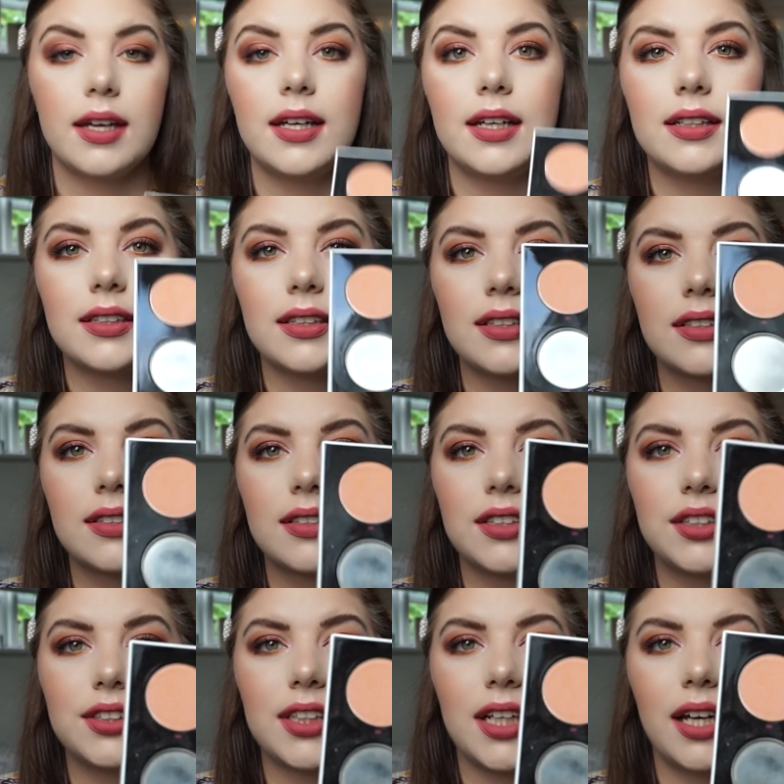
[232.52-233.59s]
It is
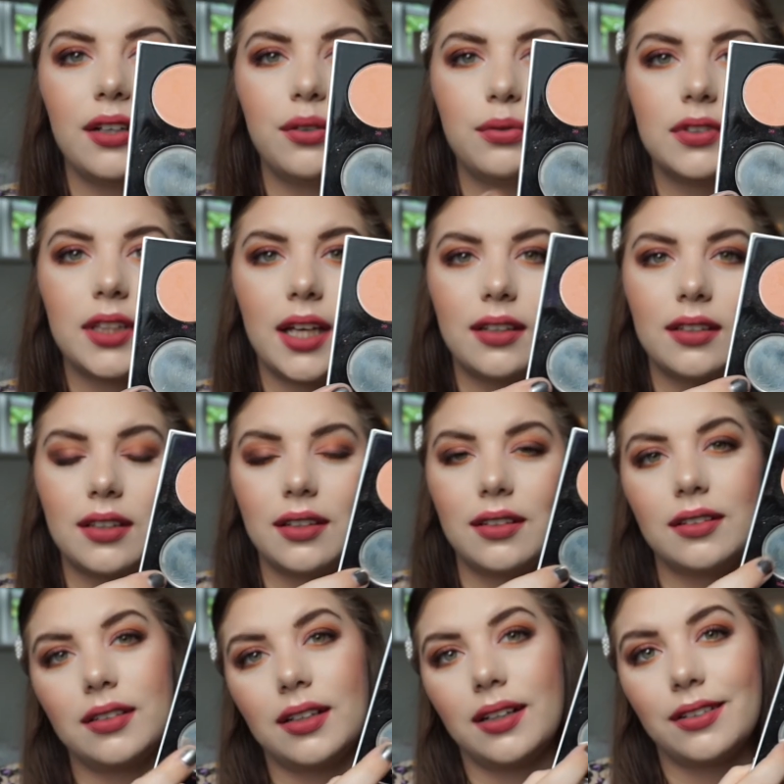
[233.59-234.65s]
the shade that
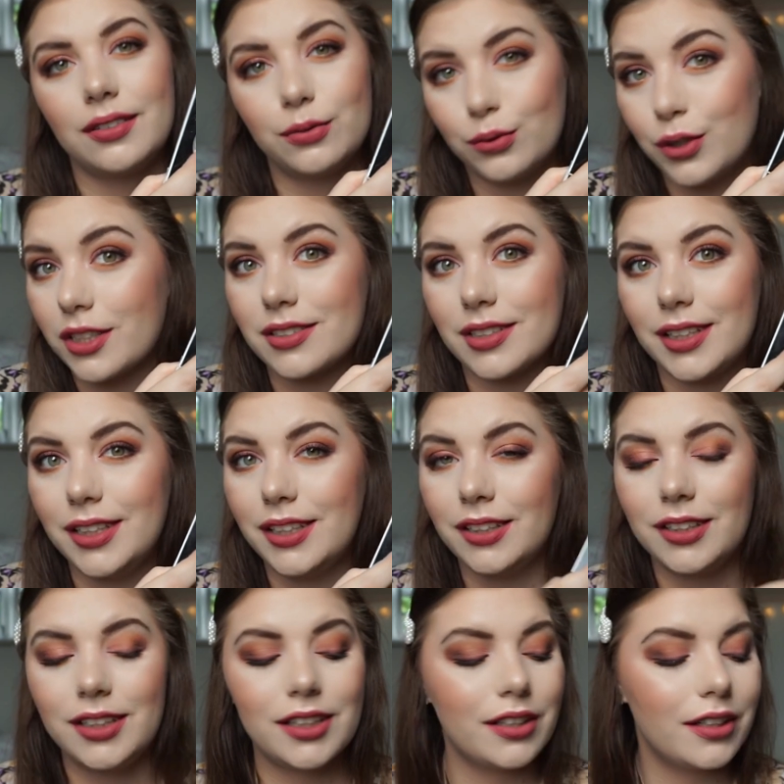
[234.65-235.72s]
was
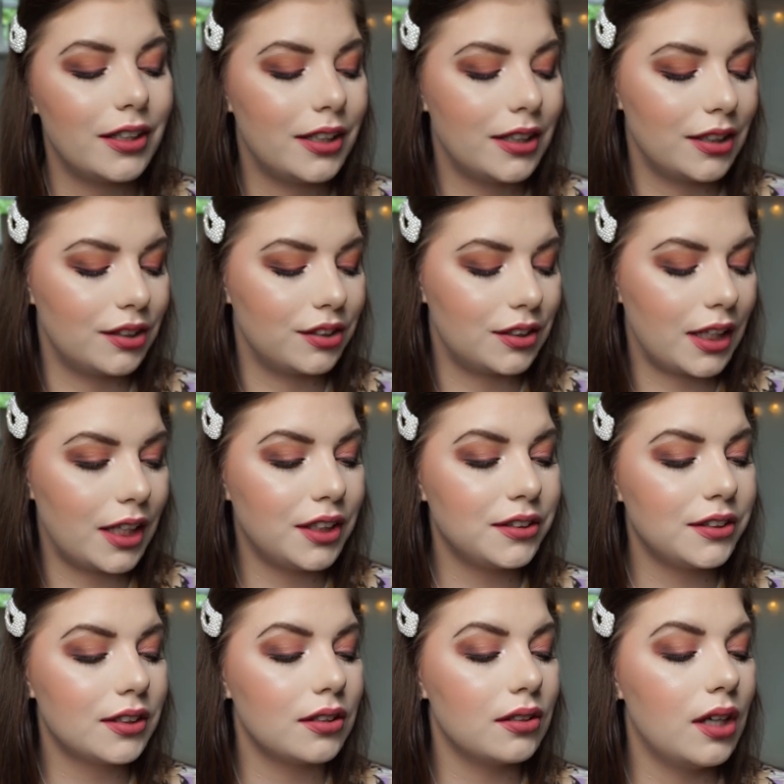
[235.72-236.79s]
in here, it is
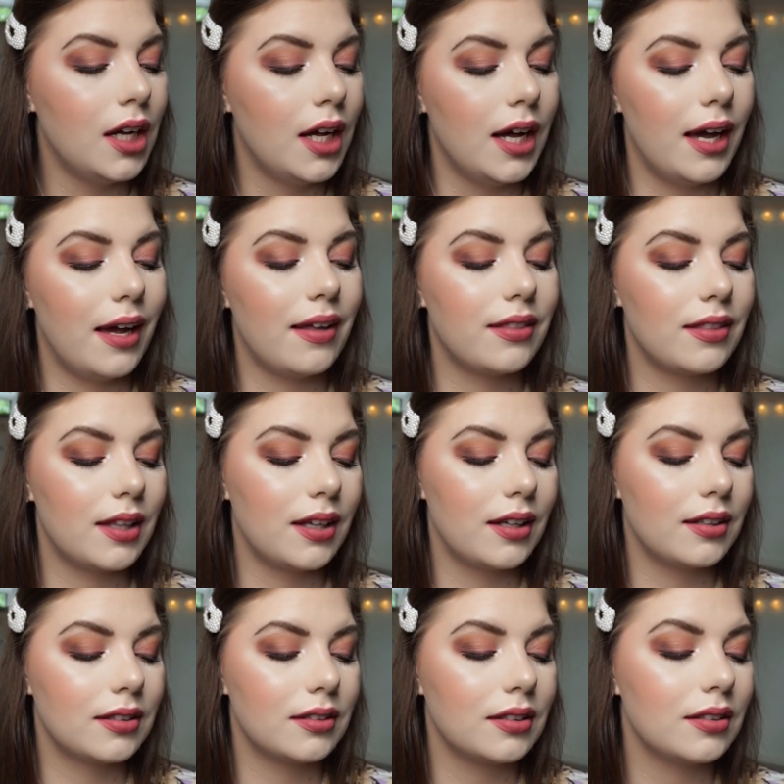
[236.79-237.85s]
Angel, and
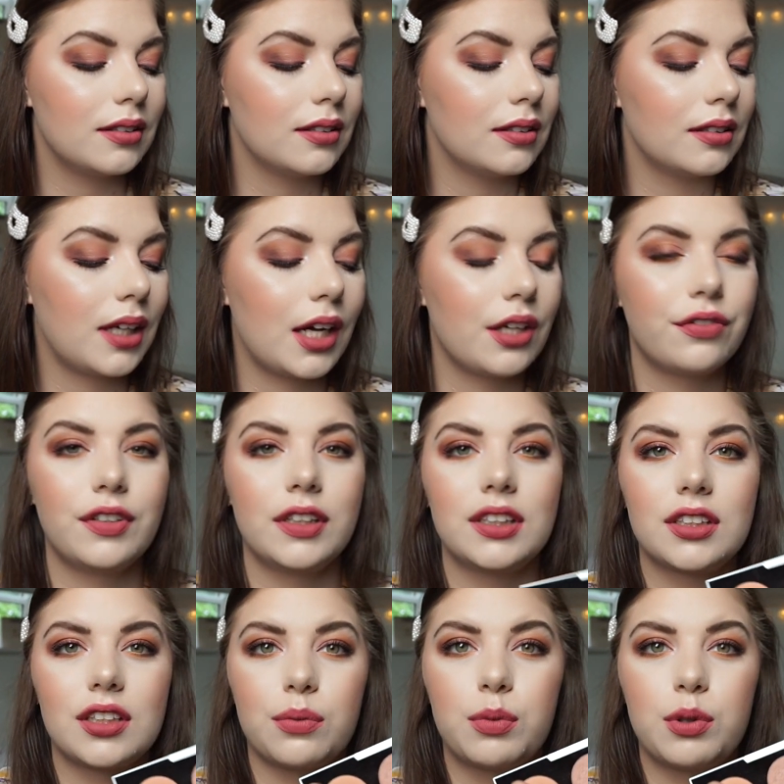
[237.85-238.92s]
then I
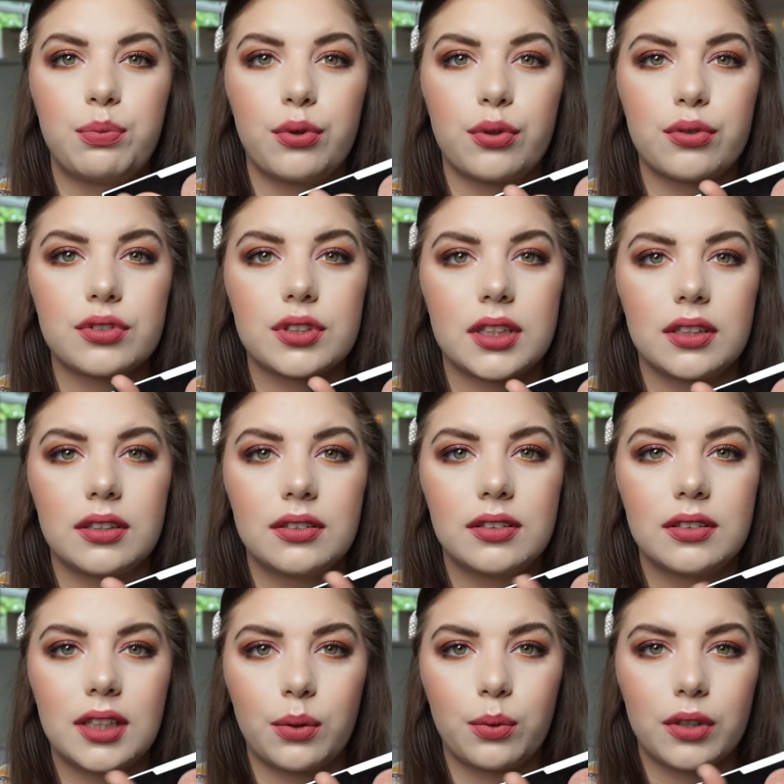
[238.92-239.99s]
finished up the bronzer
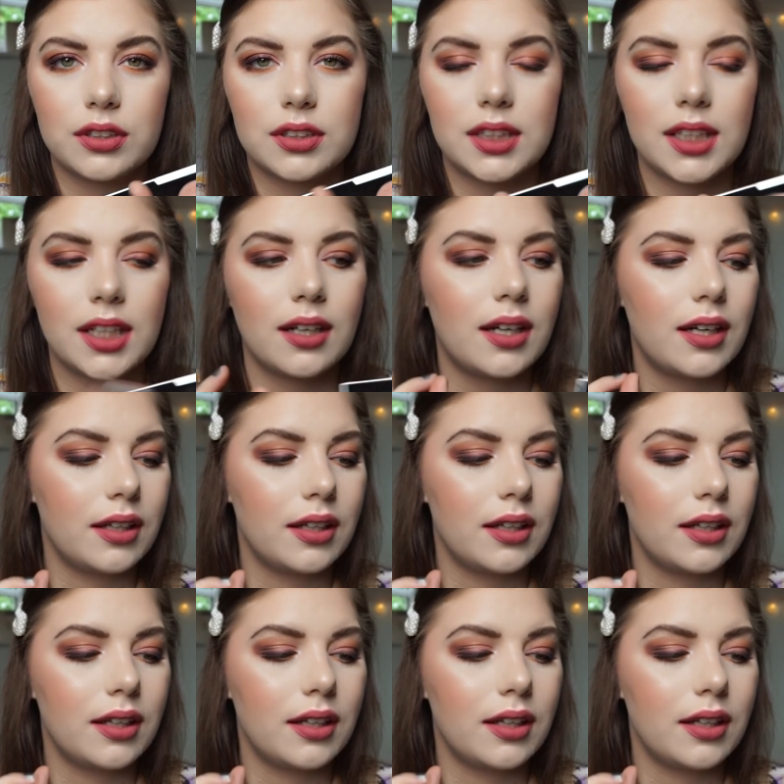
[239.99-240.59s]
that was here,